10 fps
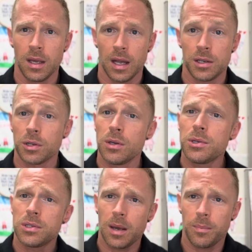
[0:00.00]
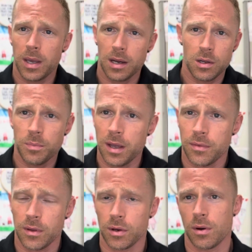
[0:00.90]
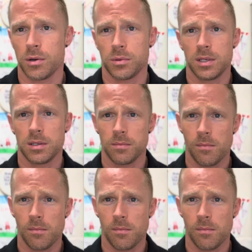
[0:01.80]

And so you step in and you pay for their groceries.